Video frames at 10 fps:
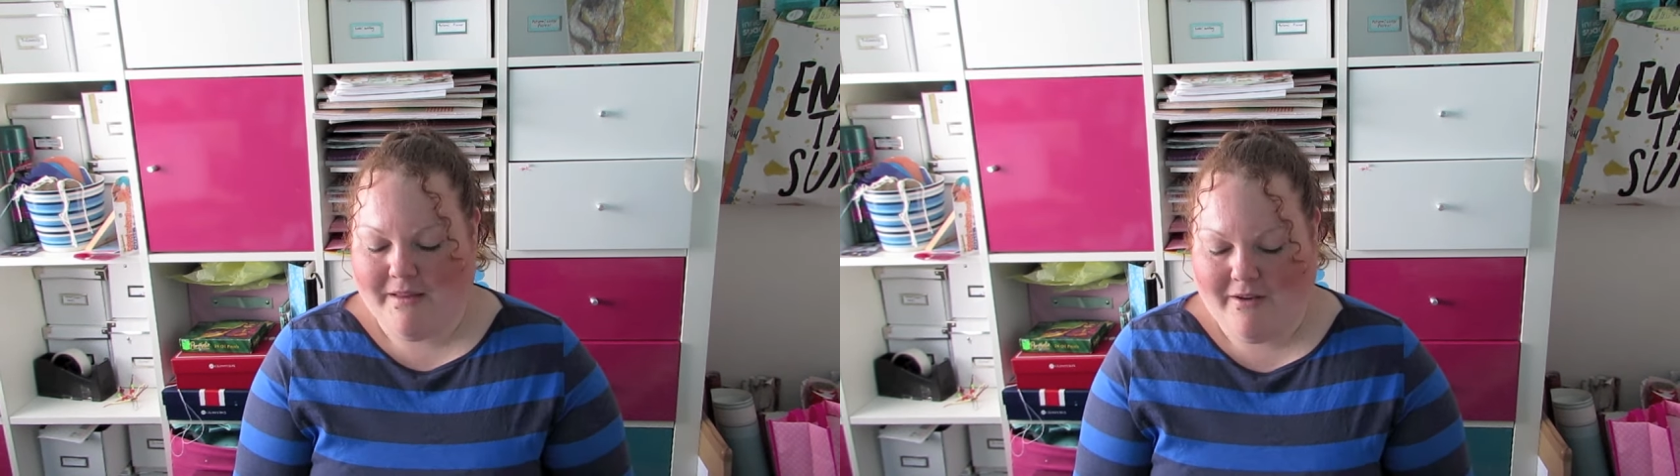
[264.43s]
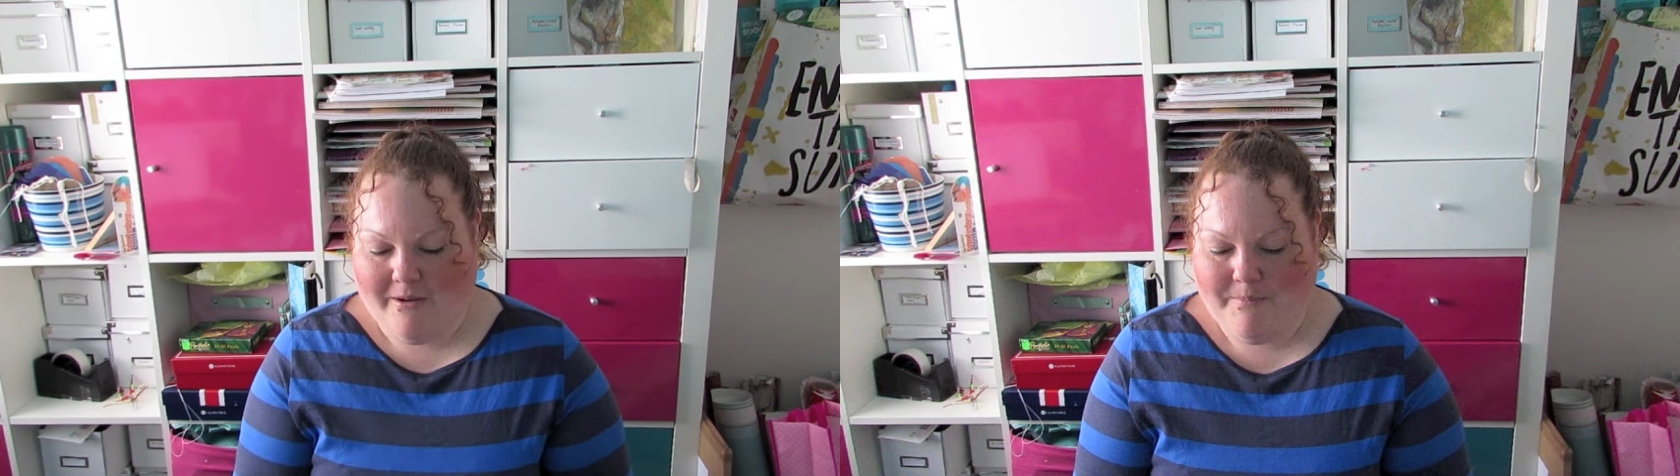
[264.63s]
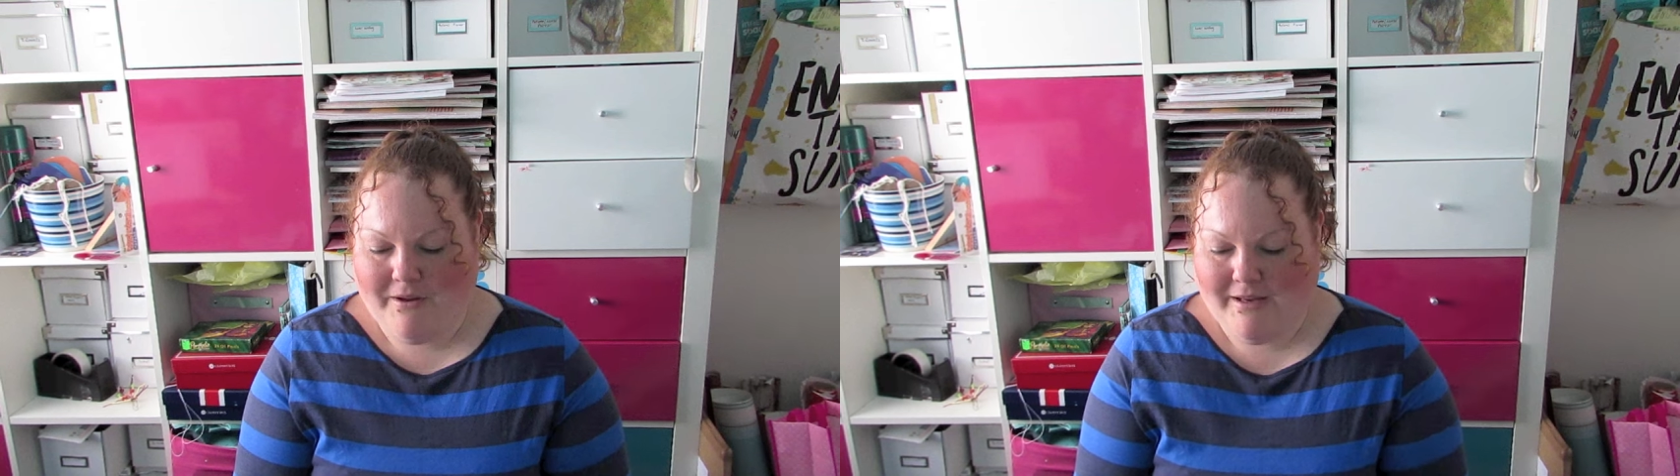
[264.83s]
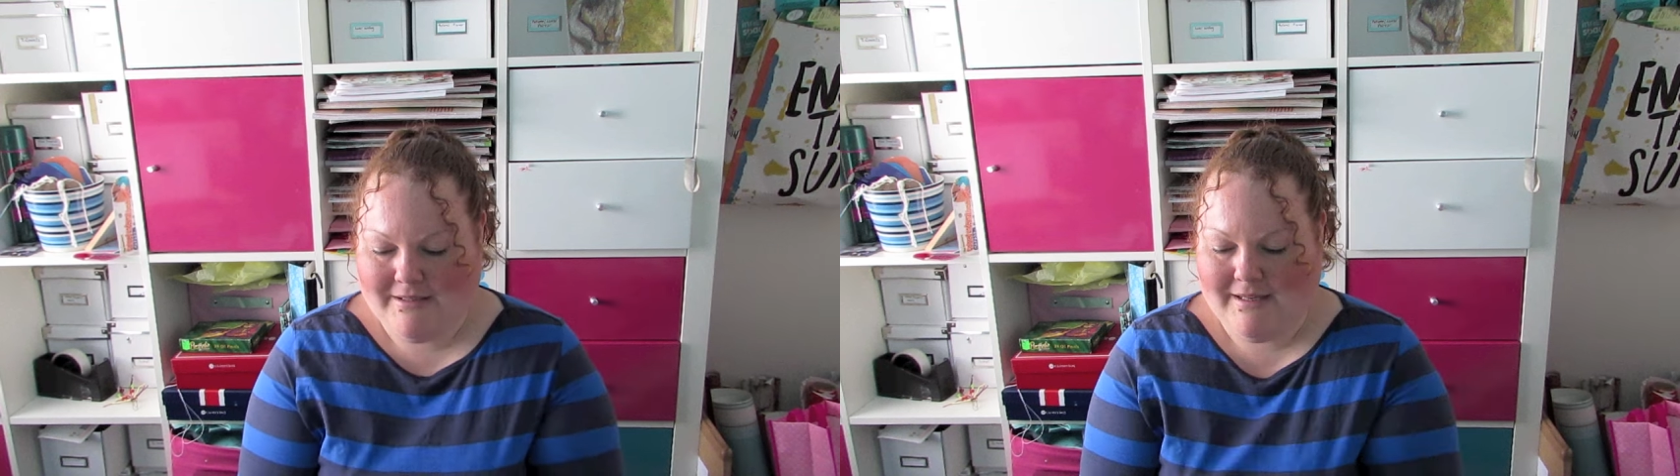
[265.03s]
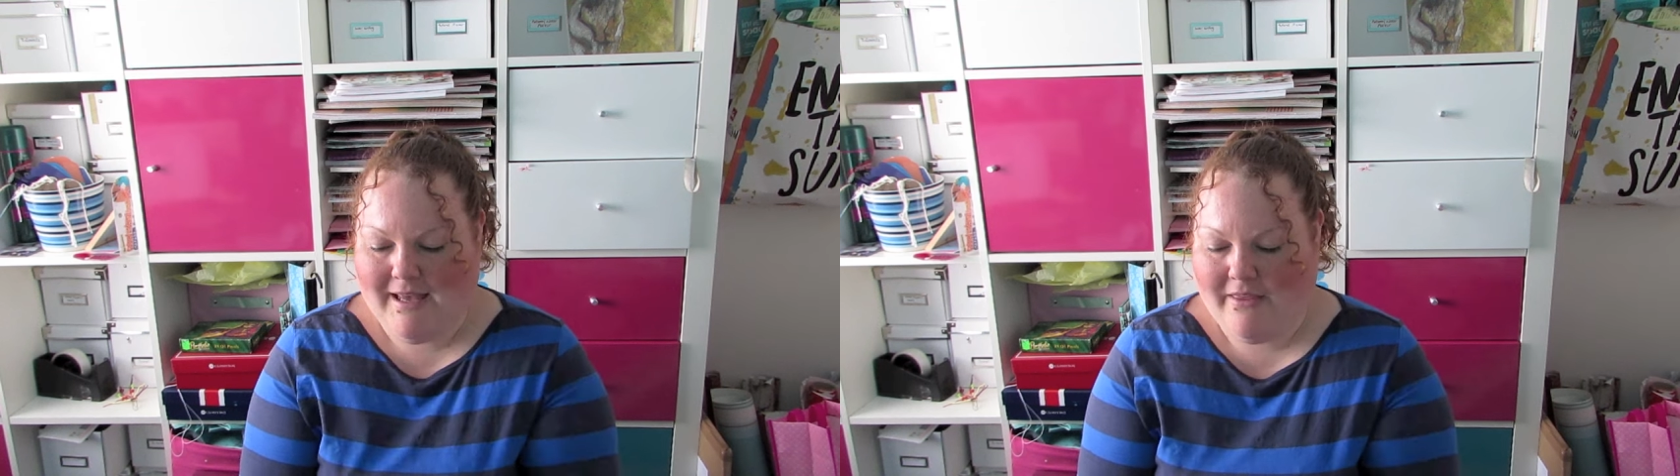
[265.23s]
that I put in
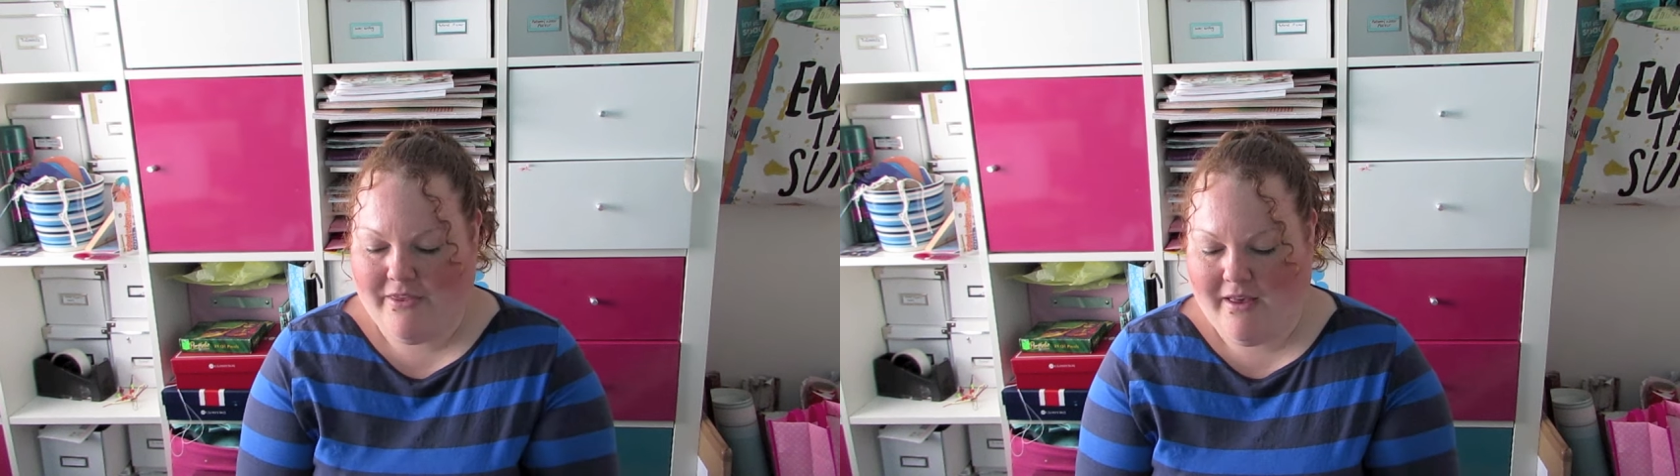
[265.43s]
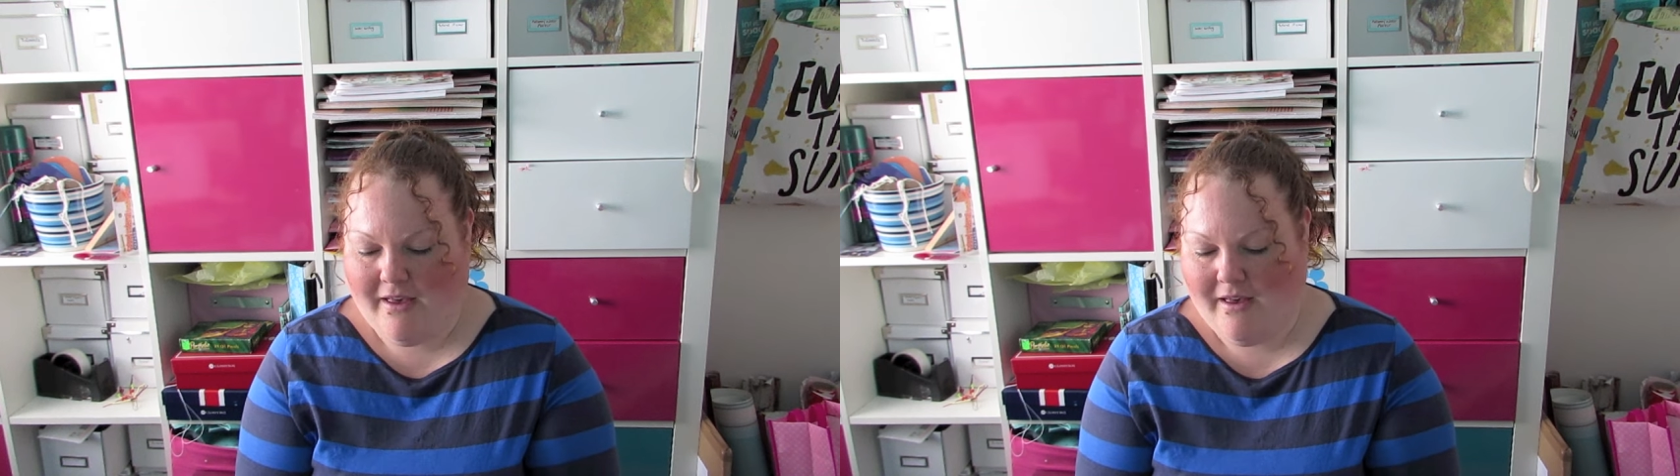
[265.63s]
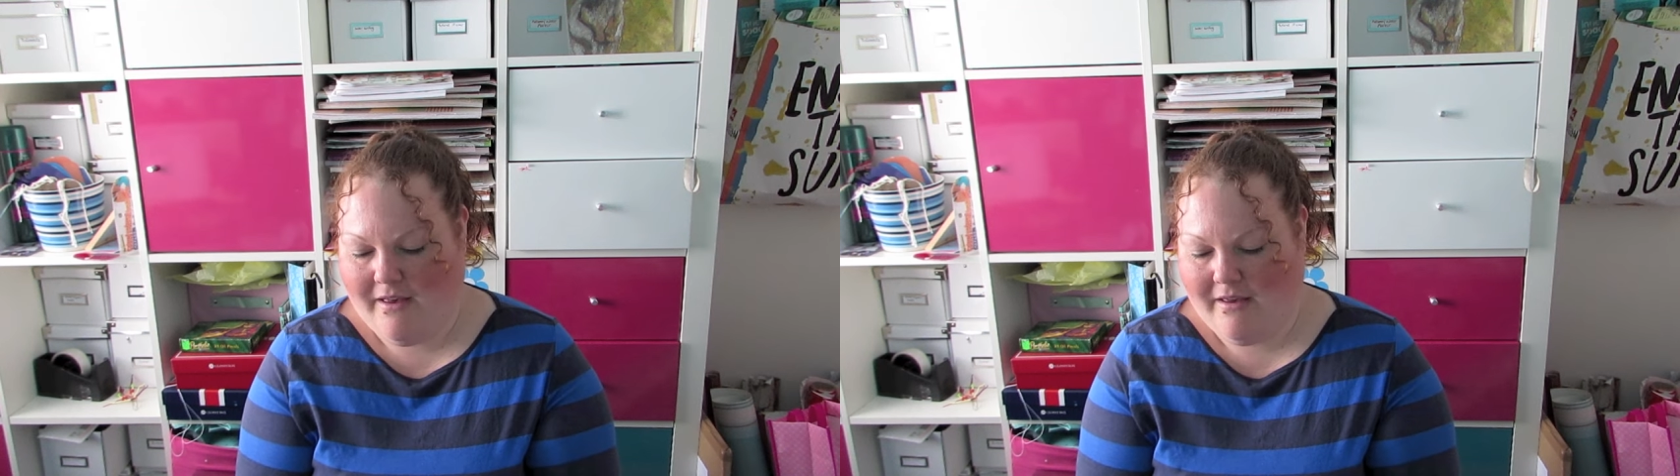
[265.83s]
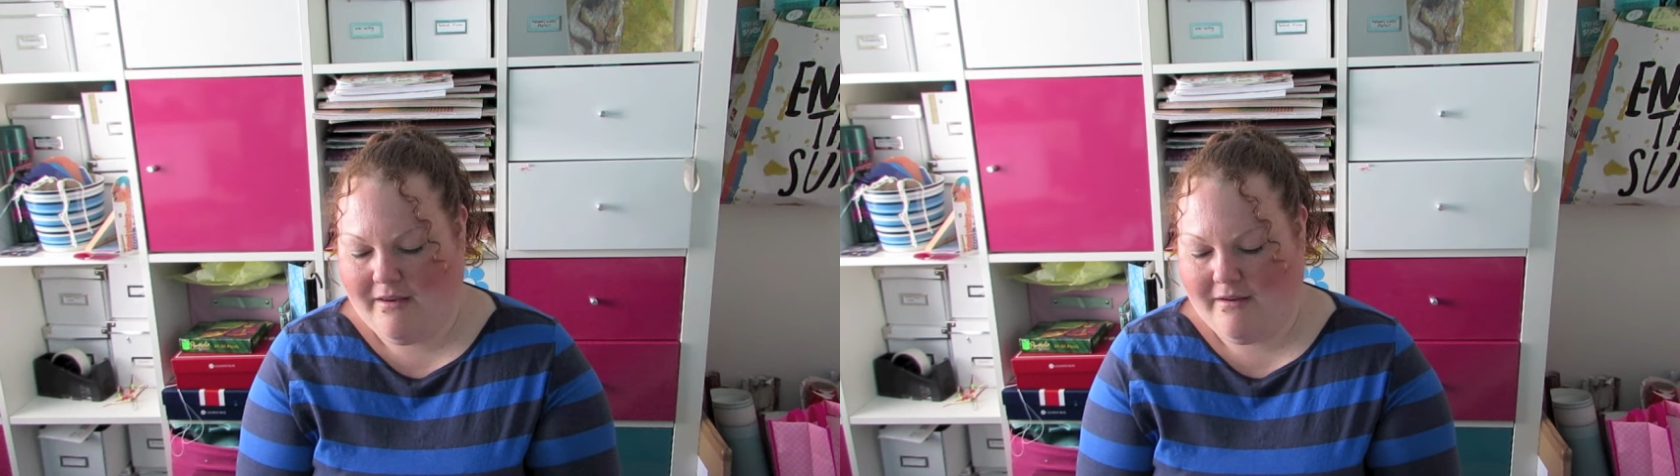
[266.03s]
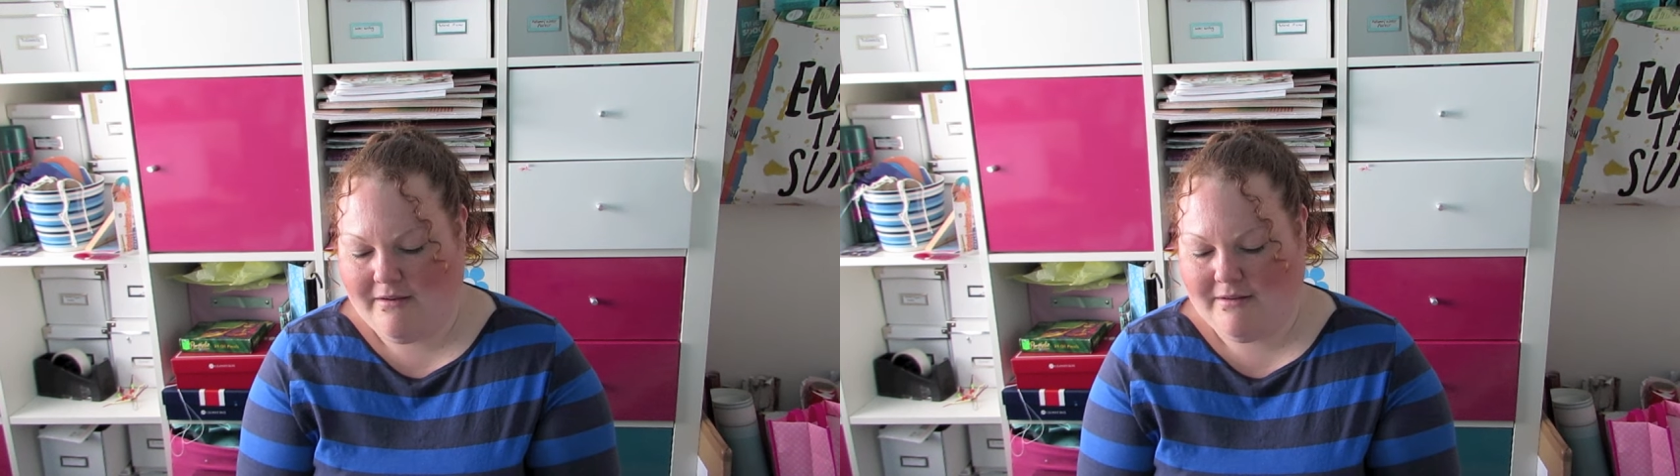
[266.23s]
together
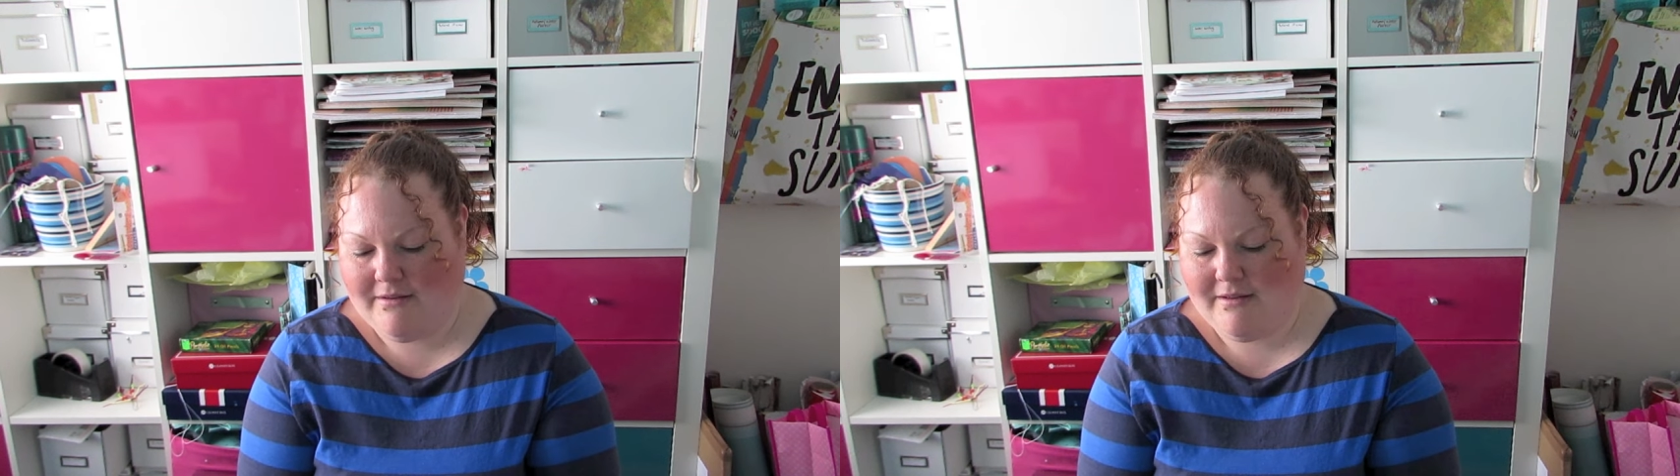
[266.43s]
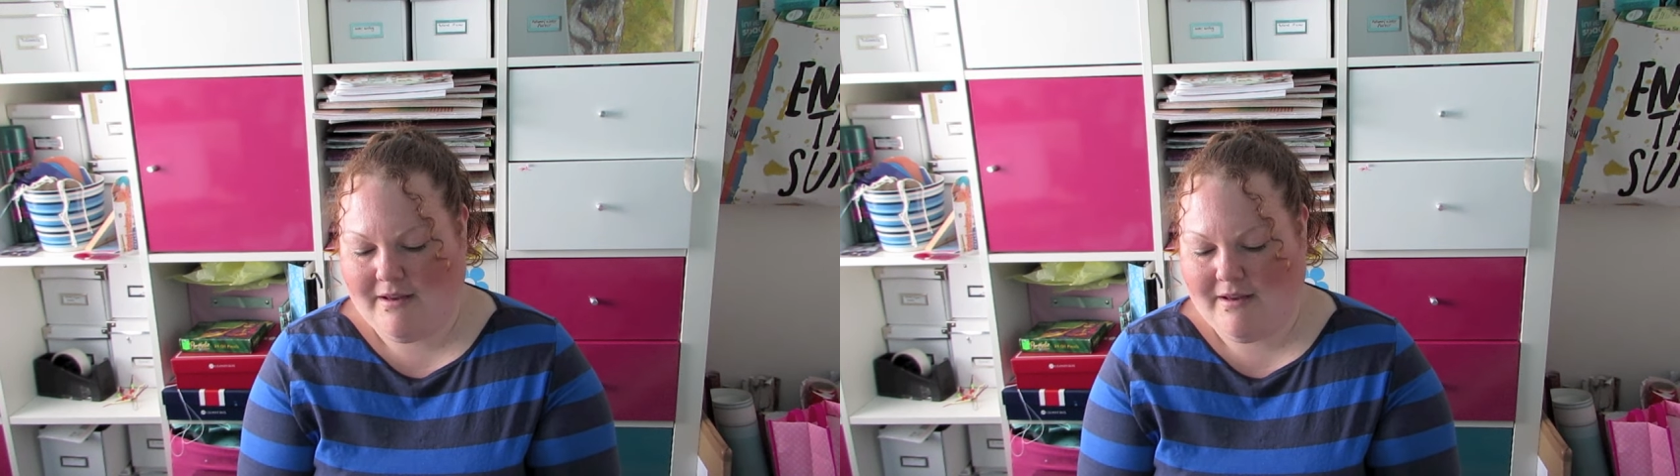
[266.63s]
and